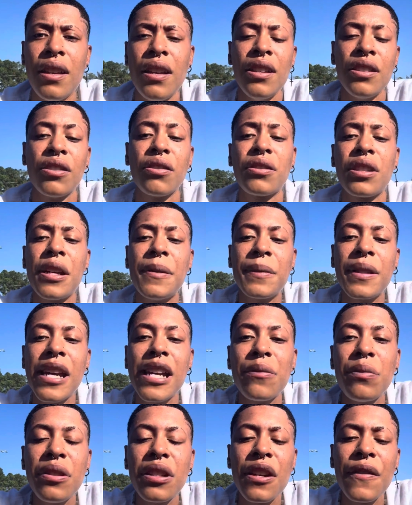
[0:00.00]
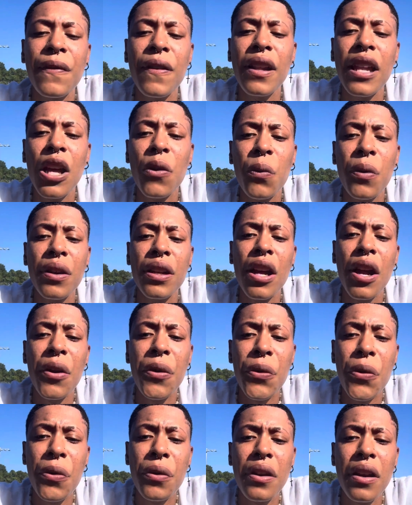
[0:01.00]
So sometimes you can feel like we're not
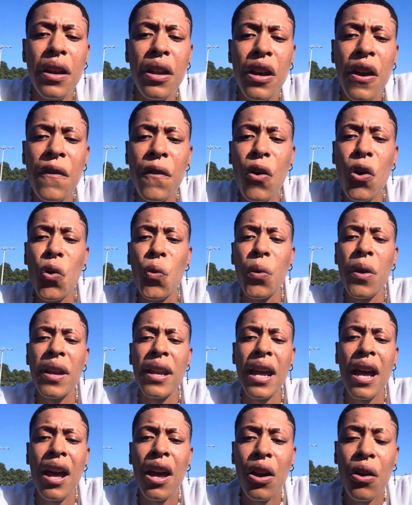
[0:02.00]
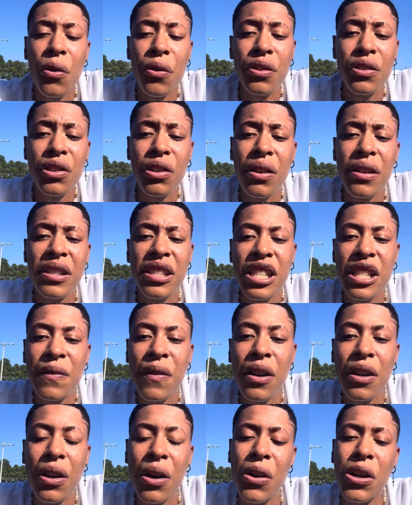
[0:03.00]
doing enough or we're not going to achieve
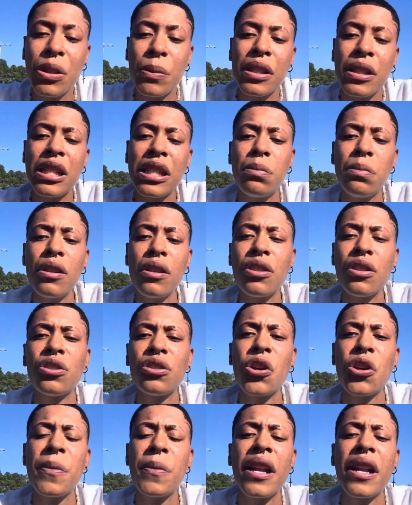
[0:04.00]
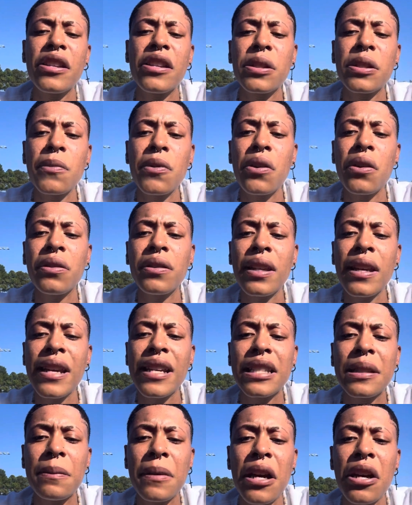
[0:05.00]
our goals, but this book showed me that the small
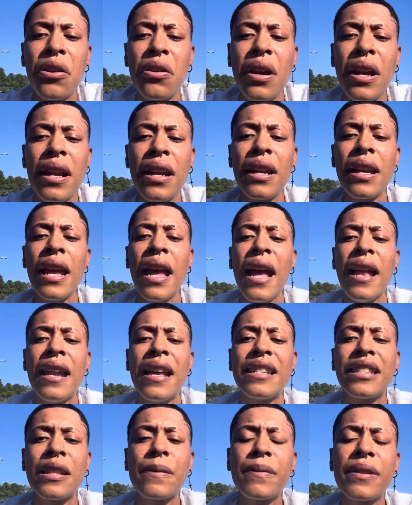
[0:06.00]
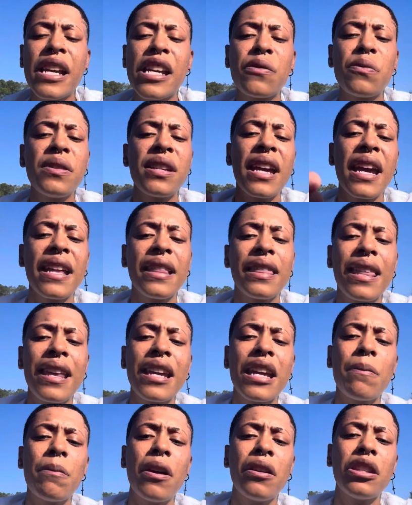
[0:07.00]
things matter and that sometimes we can't
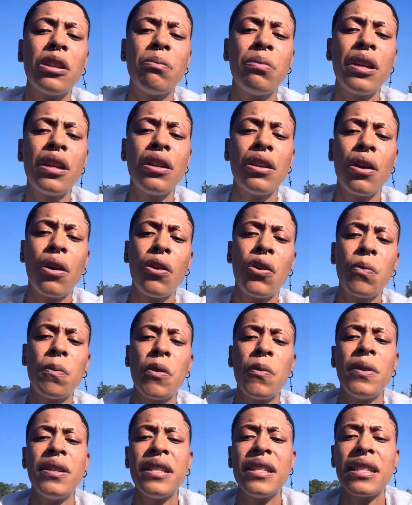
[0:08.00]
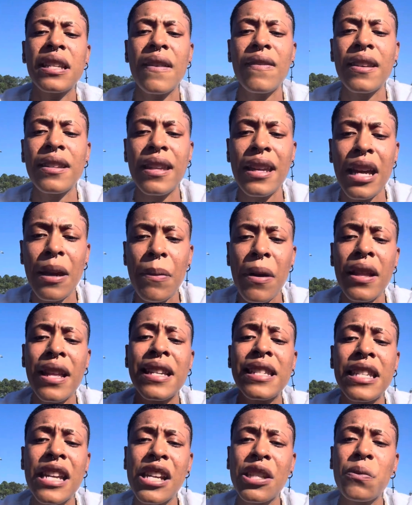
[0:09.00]
think about the big goal, but we just have to think about the
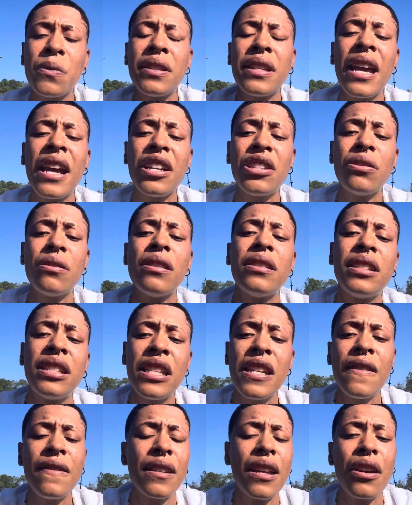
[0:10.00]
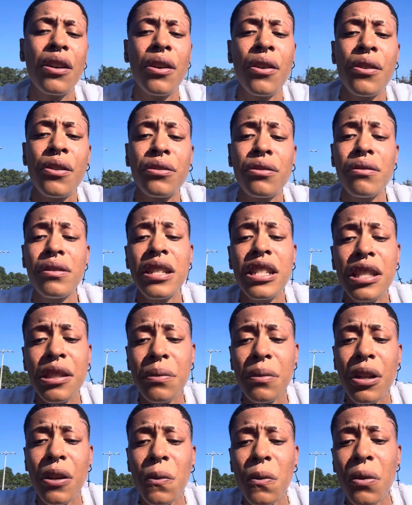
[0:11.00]
steps we take to achieve that goal. So this is
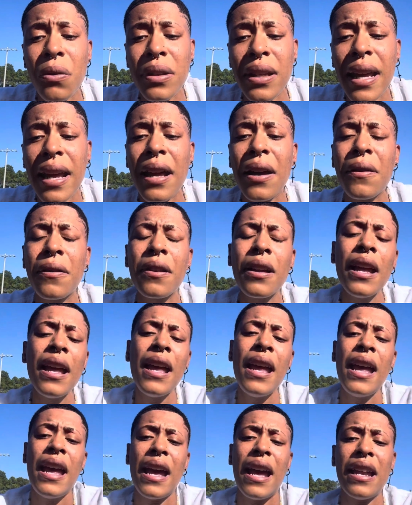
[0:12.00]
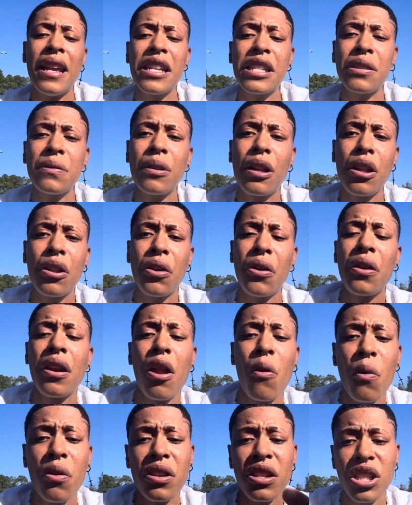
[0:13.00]
what I wrote down, and this is what I learned, and
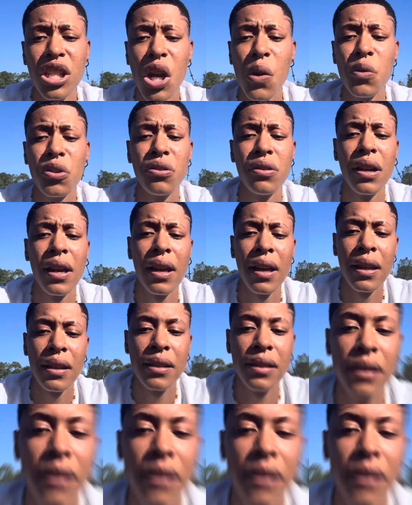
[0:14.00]
I want to share with you guys.